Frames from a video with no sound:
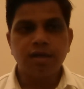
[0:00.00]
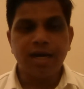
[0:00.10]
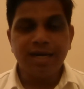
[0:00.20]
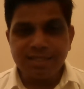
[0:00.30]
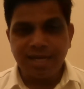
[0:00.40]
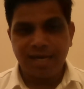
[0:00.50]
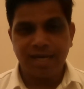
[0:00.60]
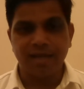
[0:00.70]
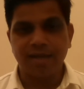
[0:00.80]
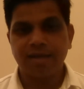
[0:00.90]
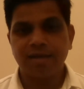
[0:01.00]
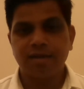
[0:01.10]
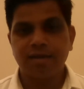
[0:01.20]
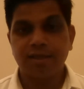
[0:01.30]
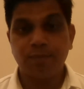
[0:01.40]
understanding
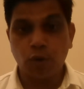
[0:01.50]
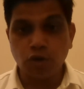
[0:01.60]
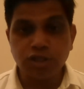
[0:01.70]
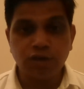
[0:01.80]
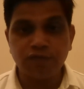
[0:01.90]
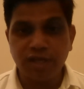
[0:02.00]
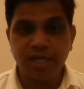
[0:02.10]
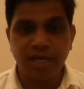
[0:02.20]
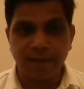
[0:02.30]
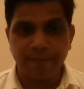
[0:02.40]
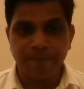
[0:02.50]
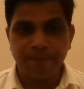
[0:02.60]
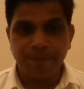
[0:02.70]
the process of thinking.